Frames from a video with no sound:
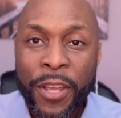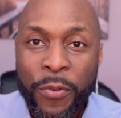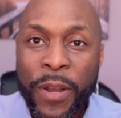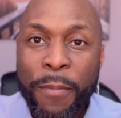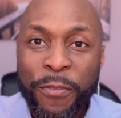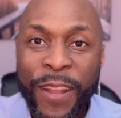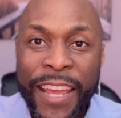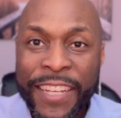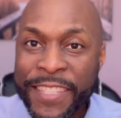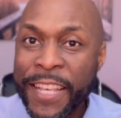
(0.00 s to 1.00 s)
when I'm
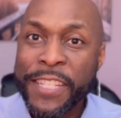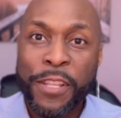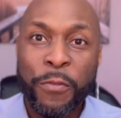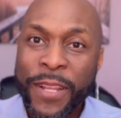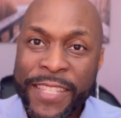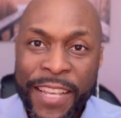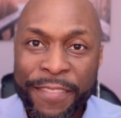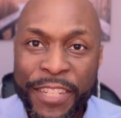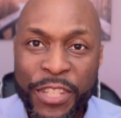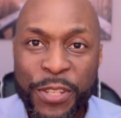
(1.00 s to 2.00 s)
flying a Cessna
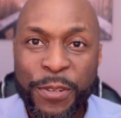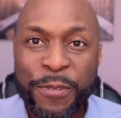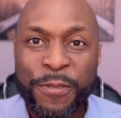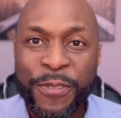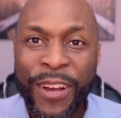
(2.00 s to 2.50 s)
172,